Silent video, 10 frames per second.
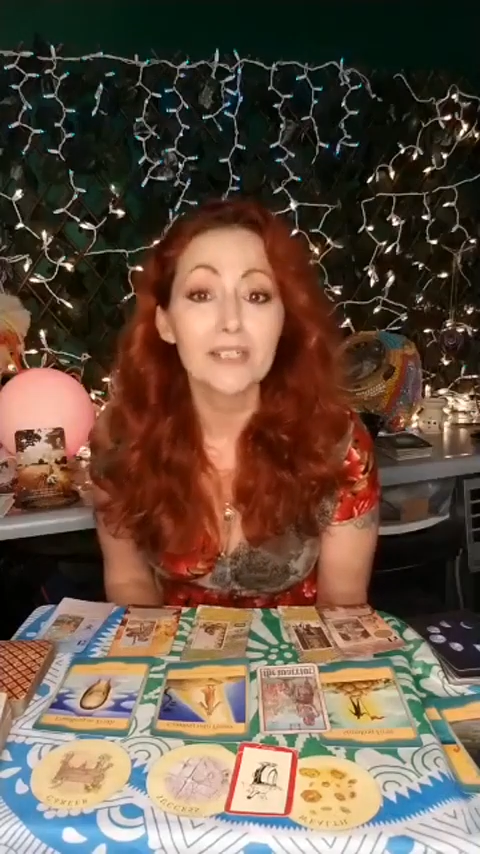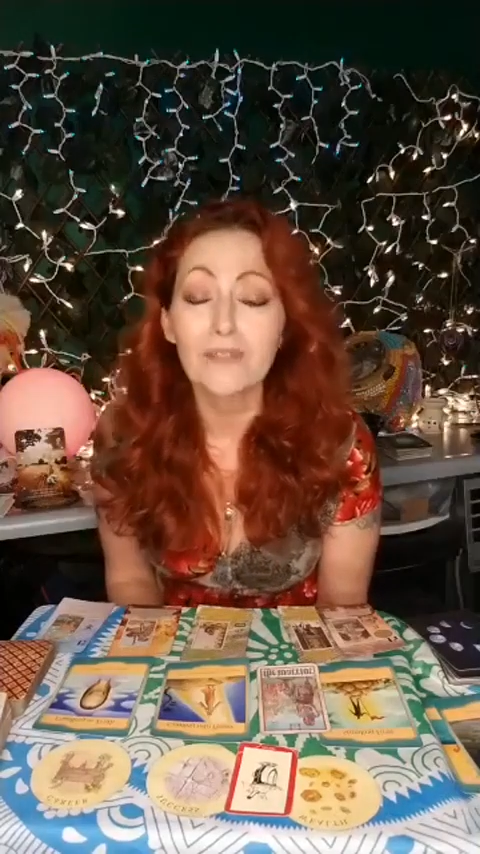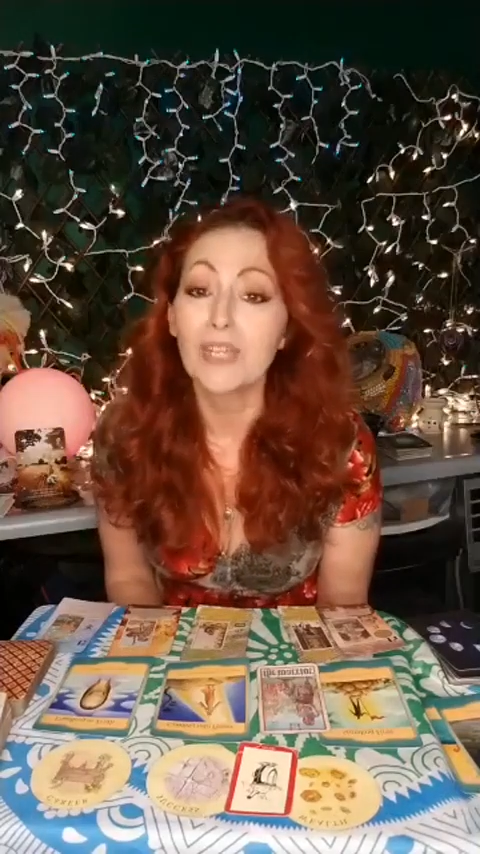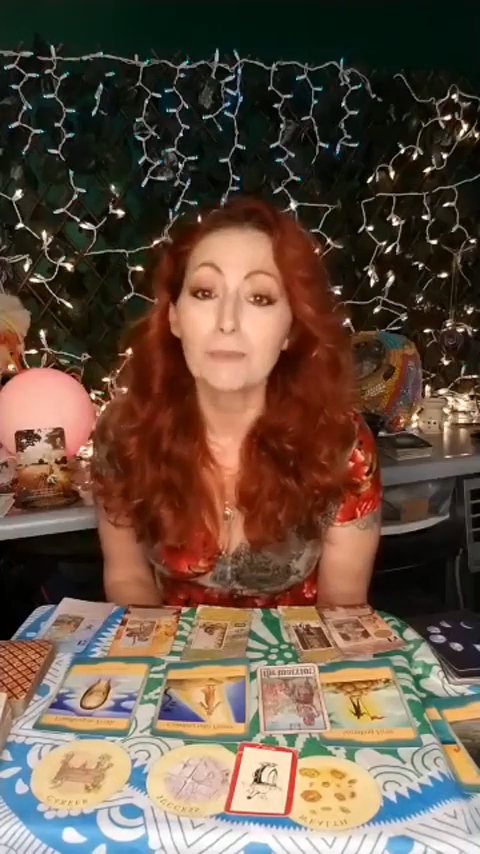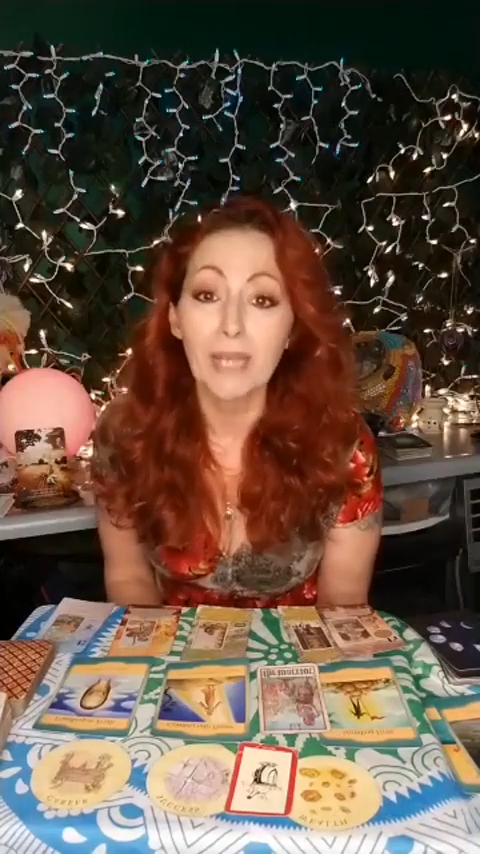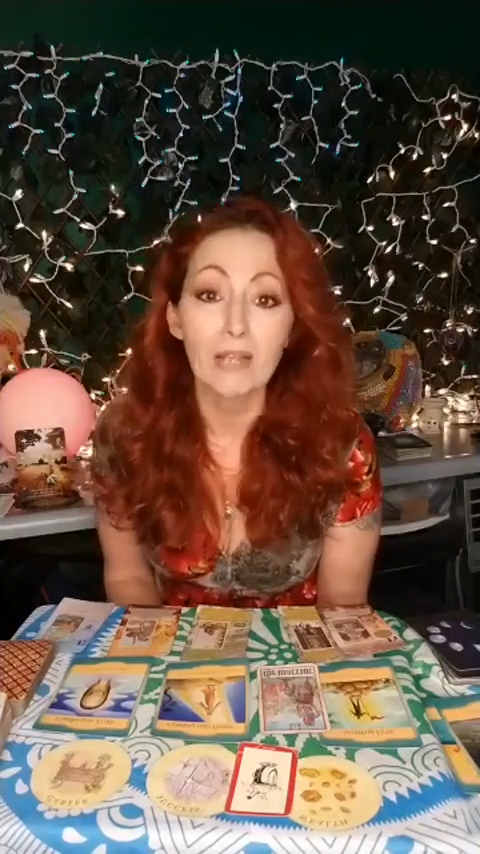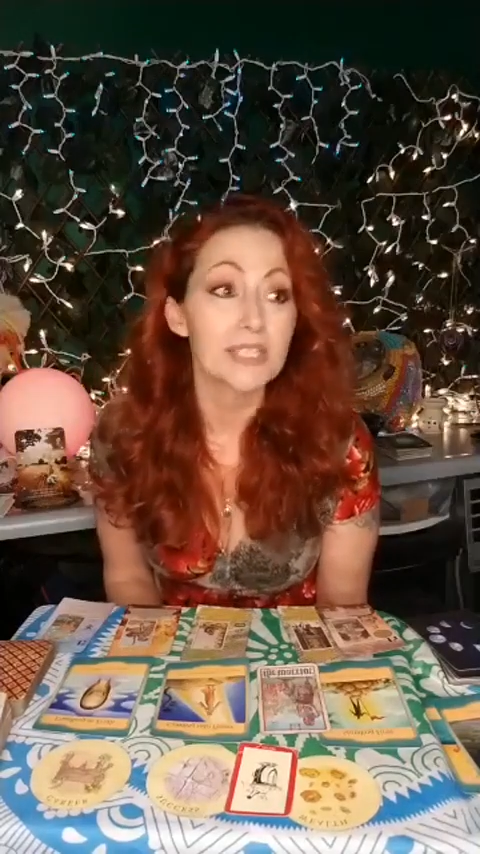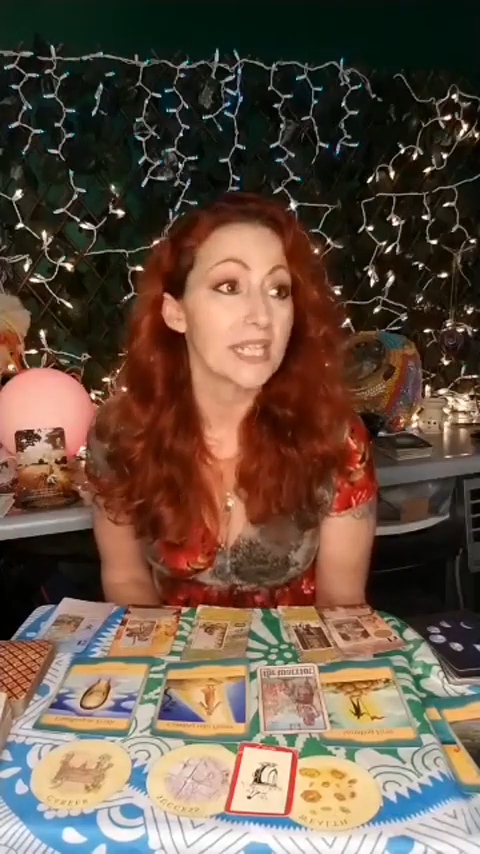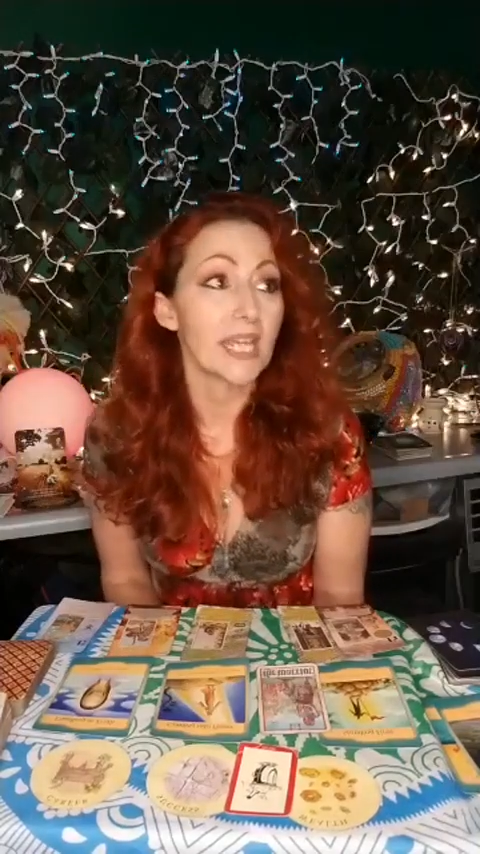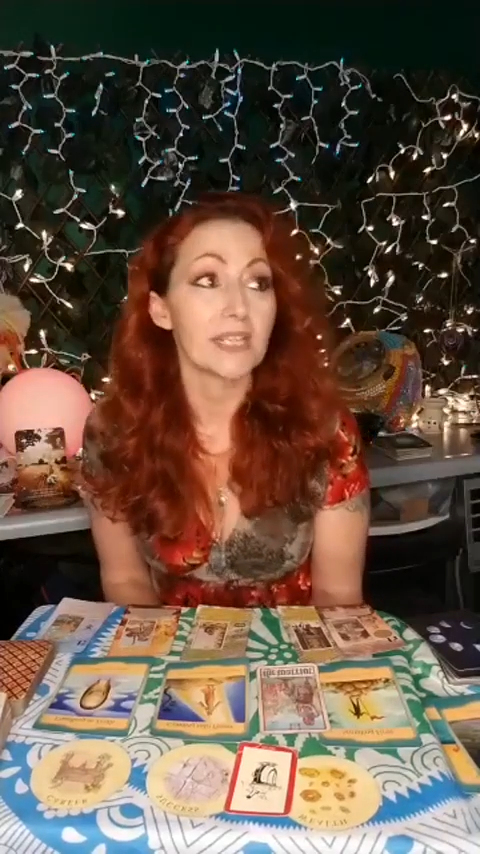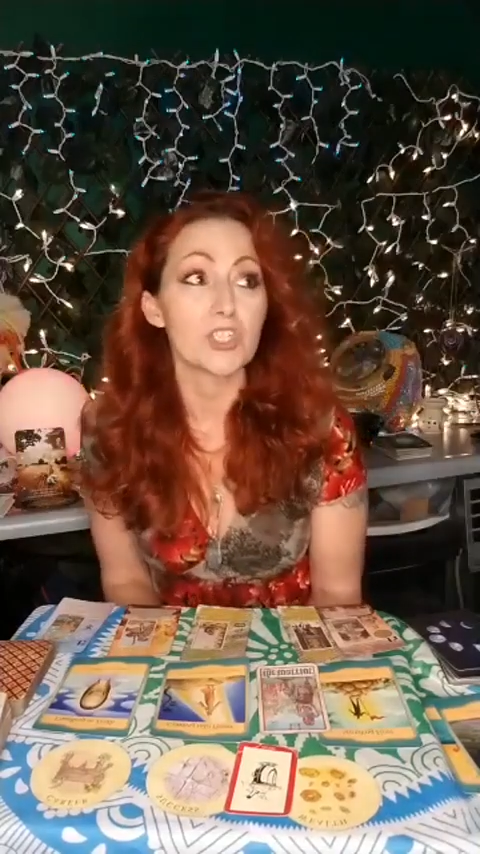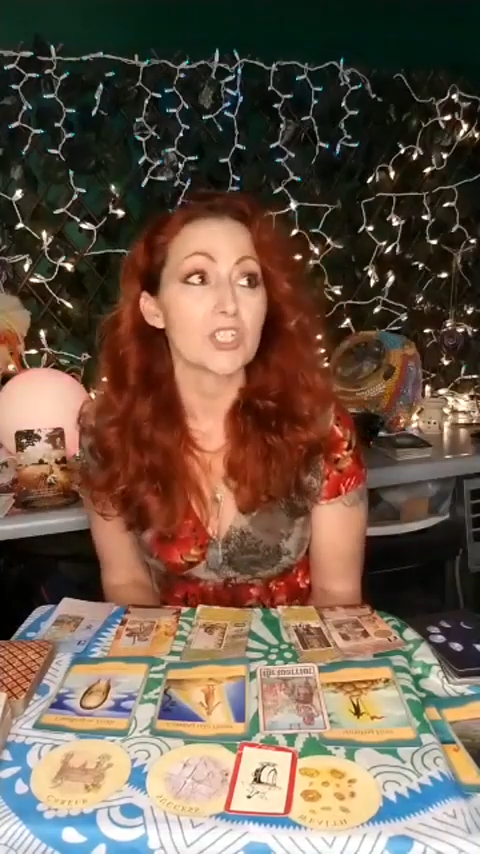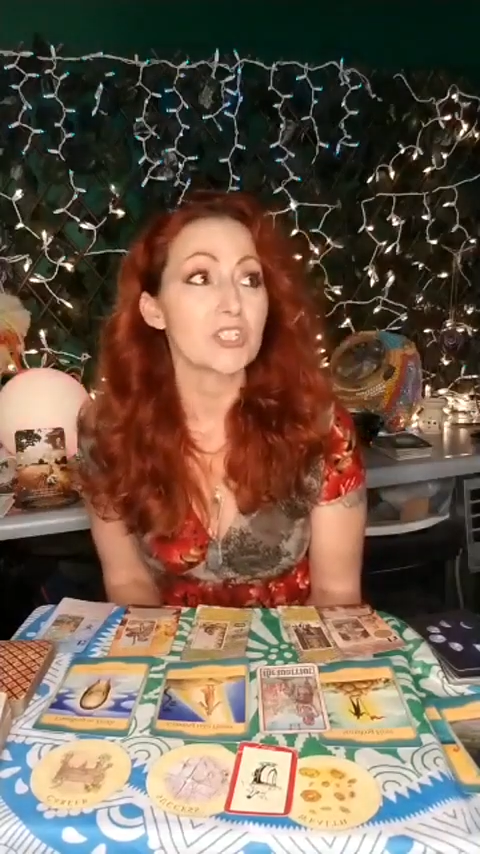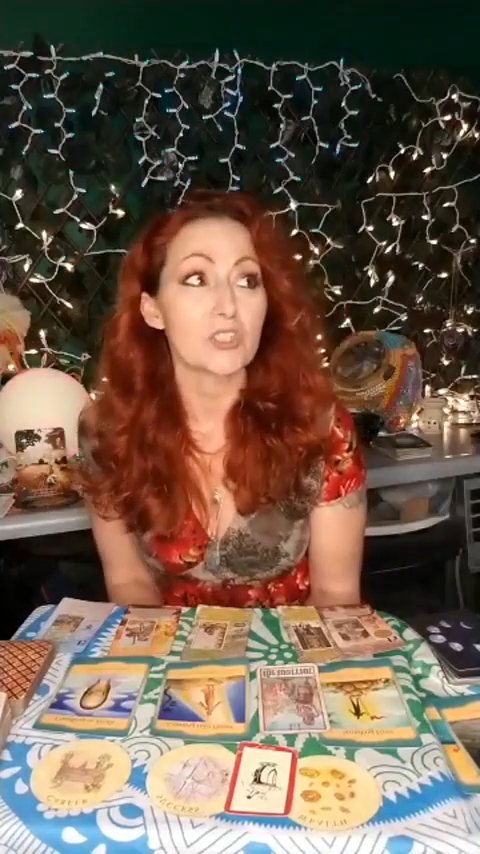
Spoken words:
of imbalance and just